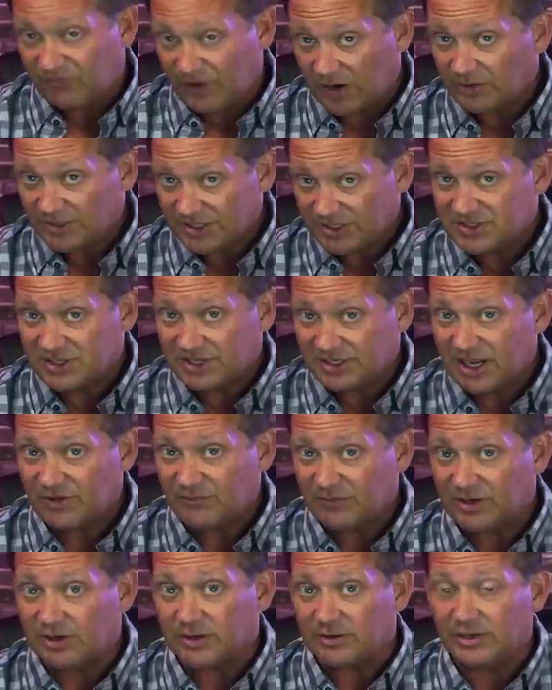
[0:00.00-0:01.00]
fairly
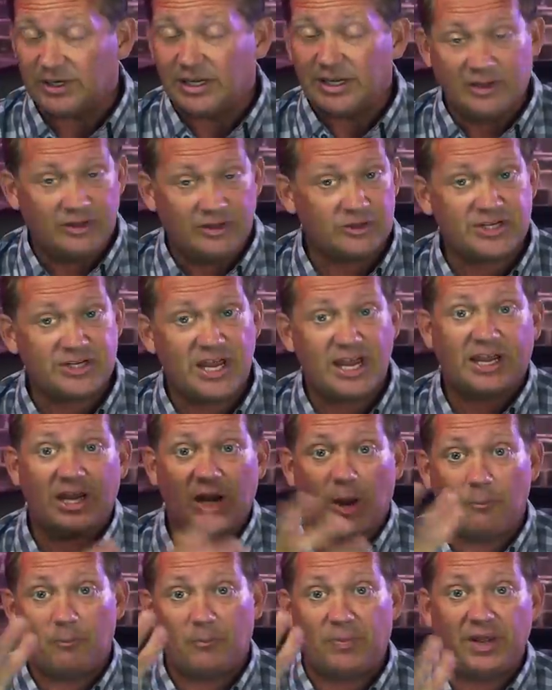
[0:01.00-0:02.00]
significantly, and they're
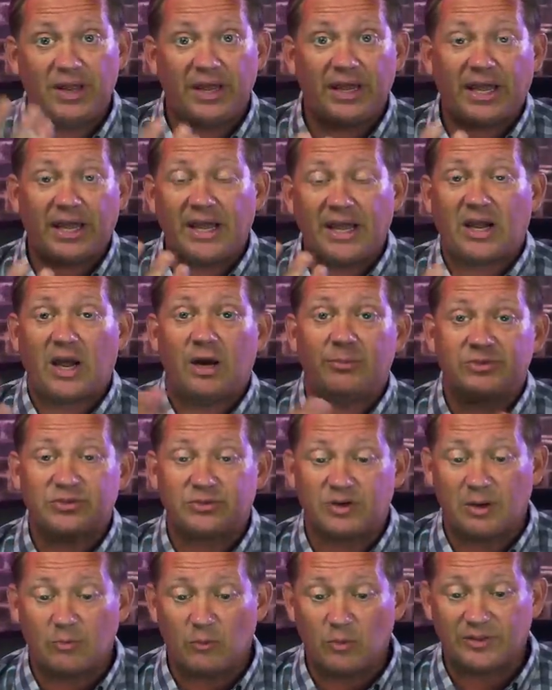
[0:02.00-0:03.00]
taking a big income
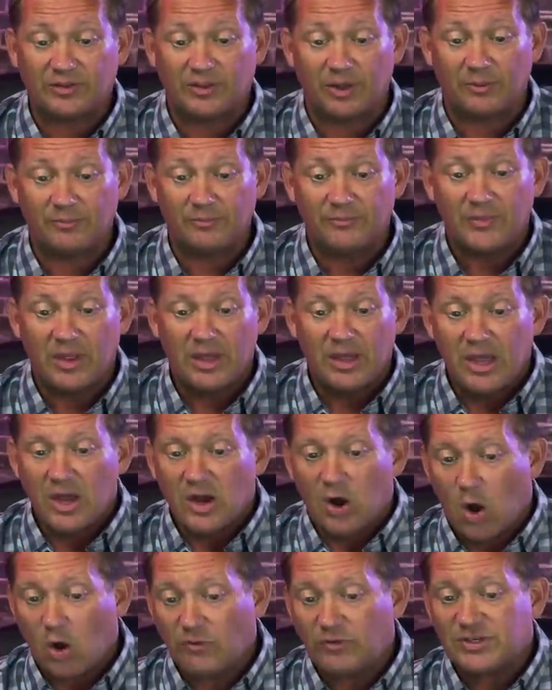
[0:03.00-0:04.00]
stream with them.
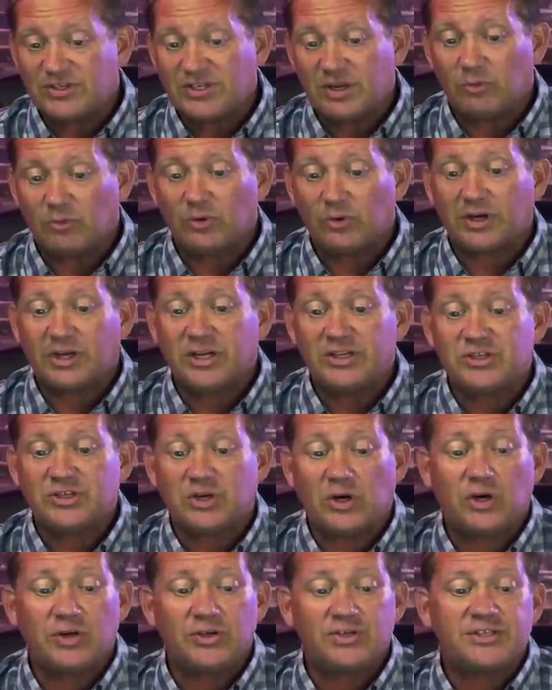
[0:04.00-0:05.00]
Over similar
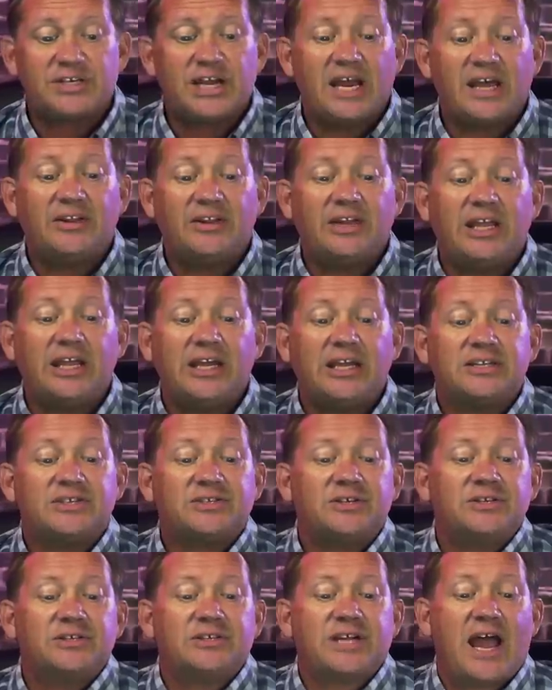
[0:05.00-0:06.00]
concerns and the
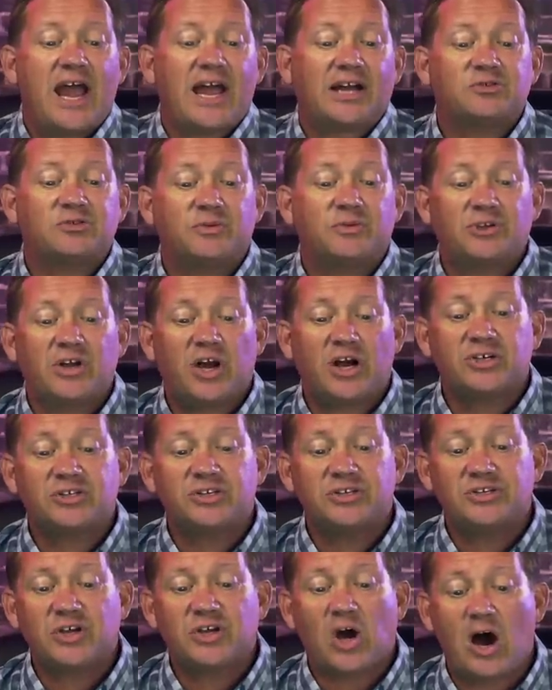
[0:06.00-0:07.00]
instant tax
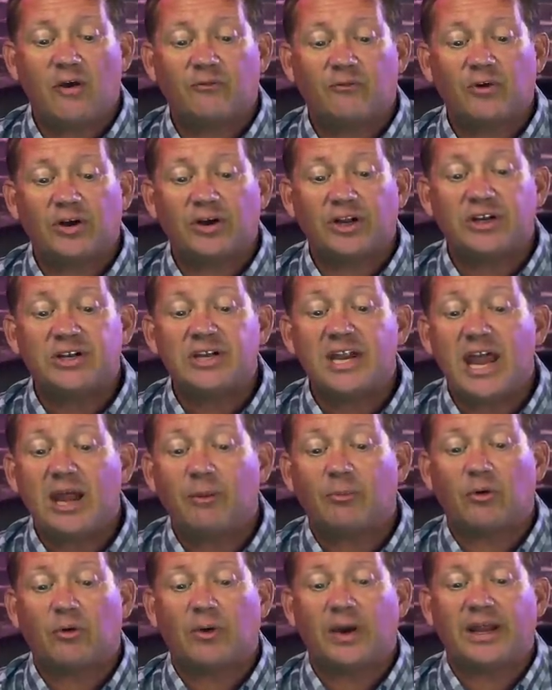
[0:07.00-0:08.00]
reductions offered in
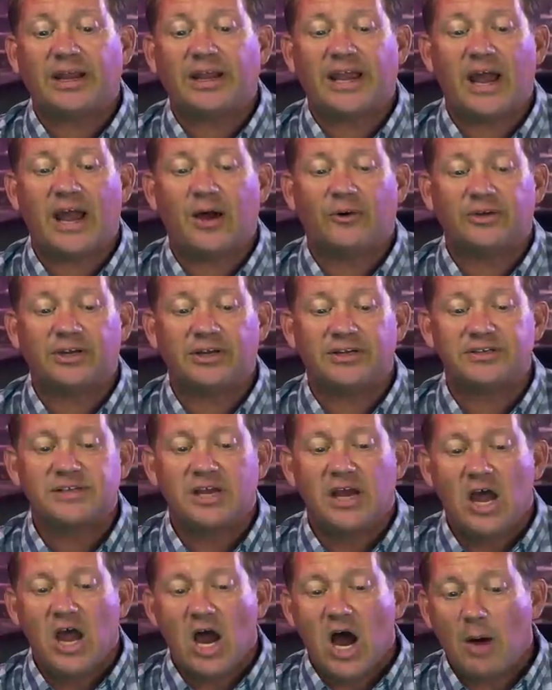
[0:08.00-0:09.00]
neighboring
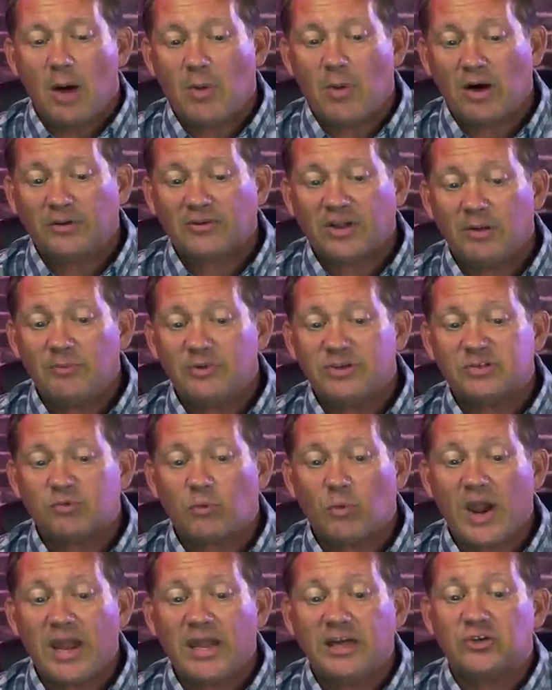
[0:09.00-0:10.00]
counties, among them
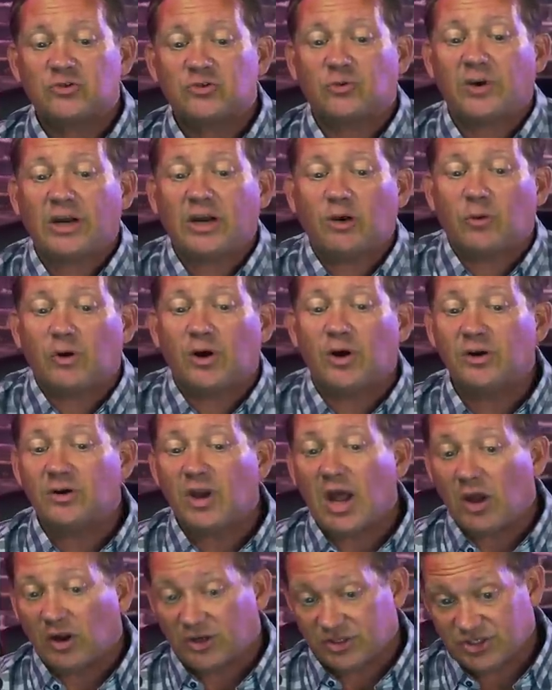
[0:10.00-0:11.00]
is Wayne
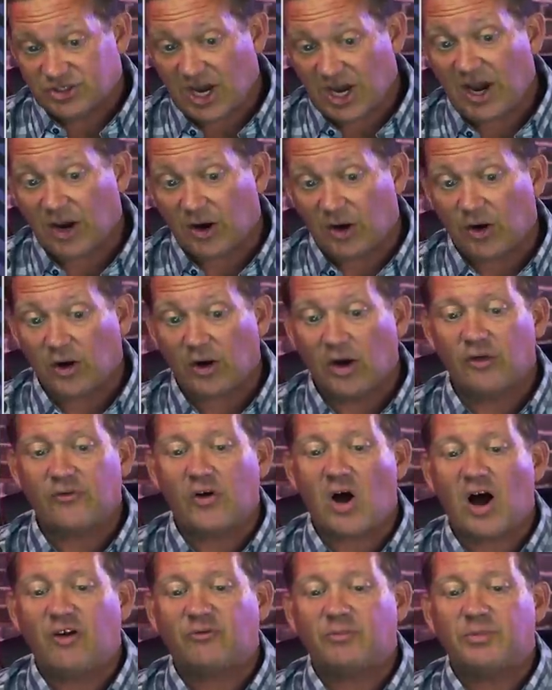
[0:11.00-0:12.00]
Drinkward, chair
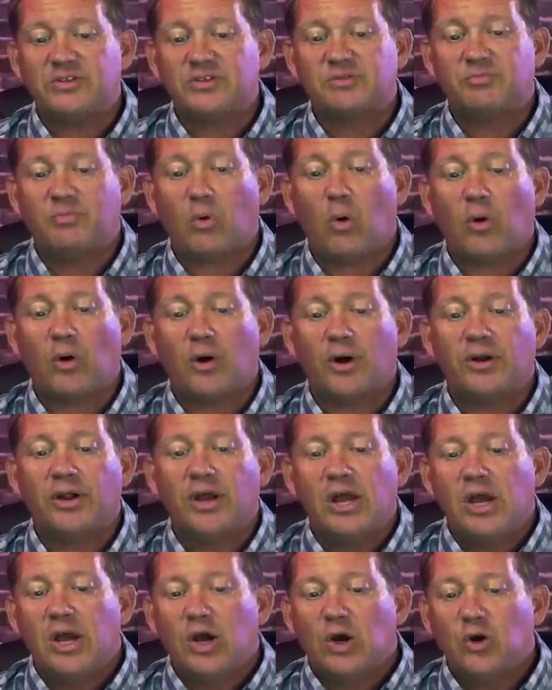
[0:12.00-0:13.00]
of Hoffman's
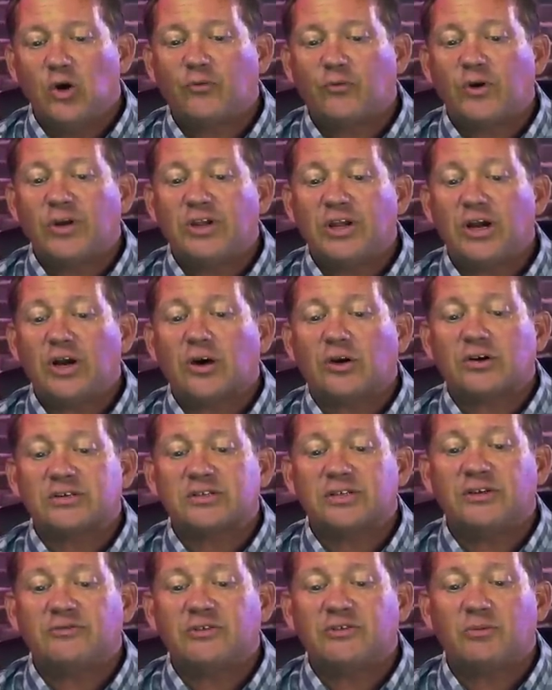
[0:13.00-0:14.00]
board, who for
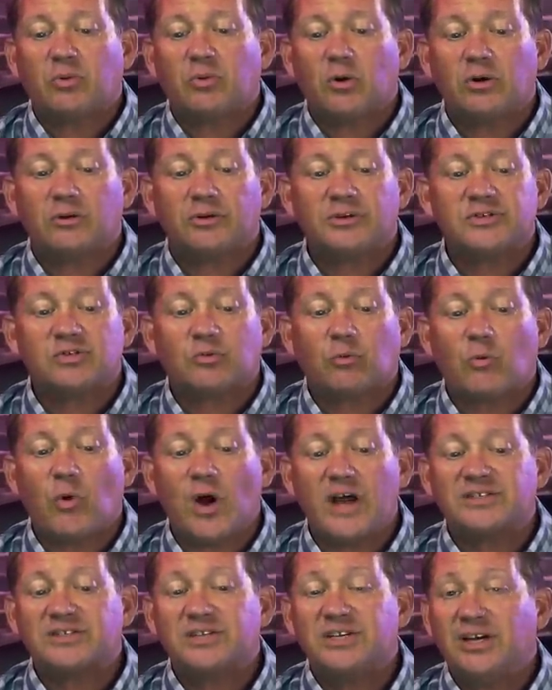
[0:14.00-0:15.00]
years lived in Portland's
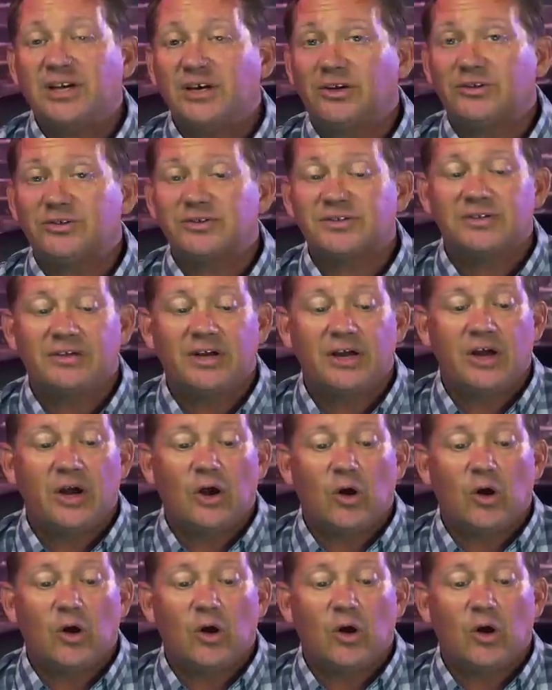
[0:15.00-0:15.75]
West Hills.